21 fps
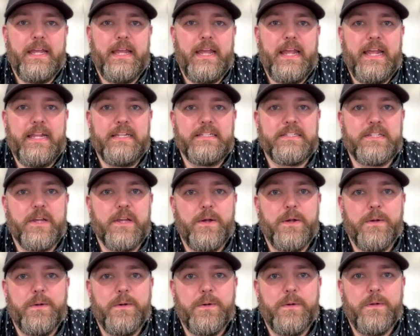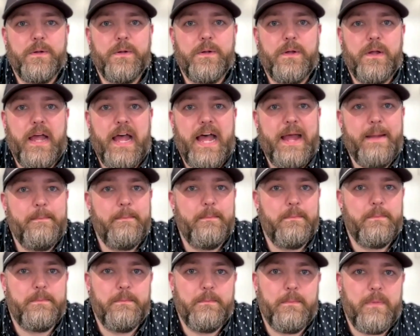And so
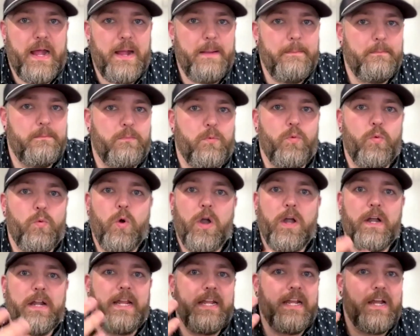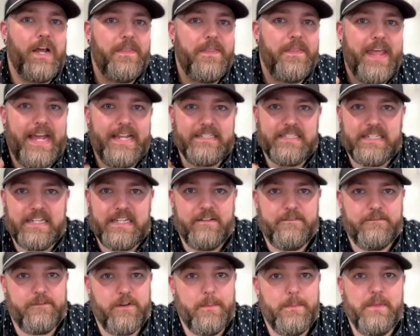I'm working on that
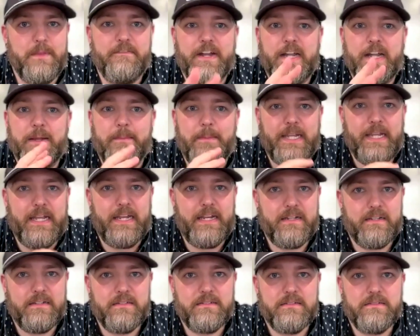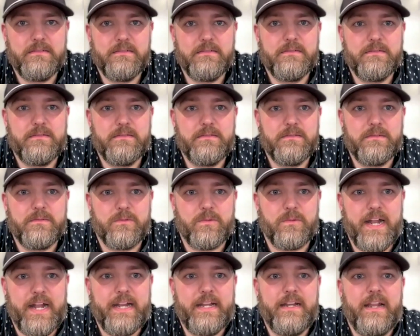stuff from the very beginning,
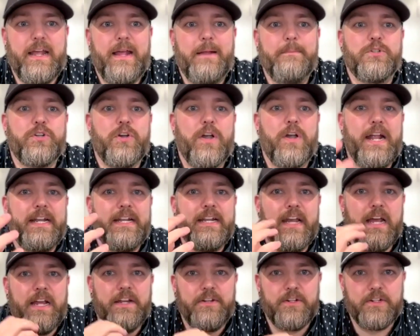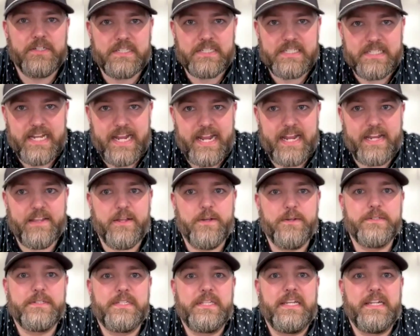right? I'm trying to understand
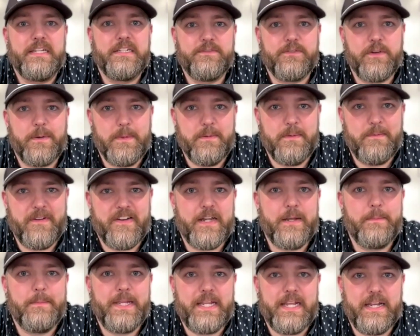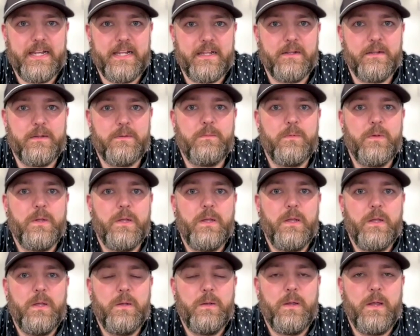those things from the very beginning
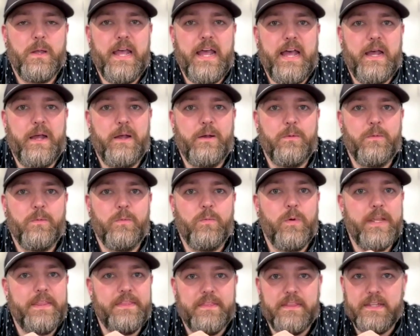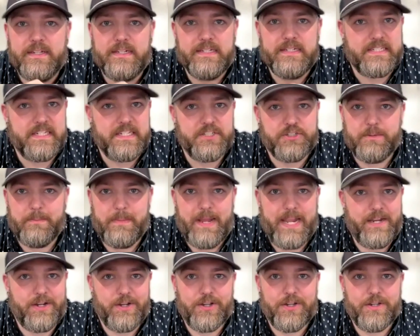with the decision
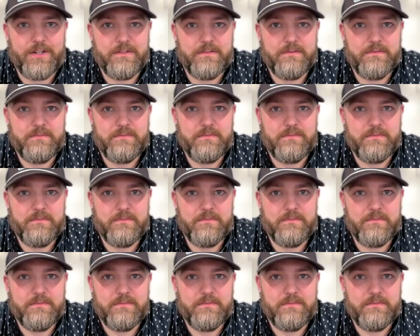maker.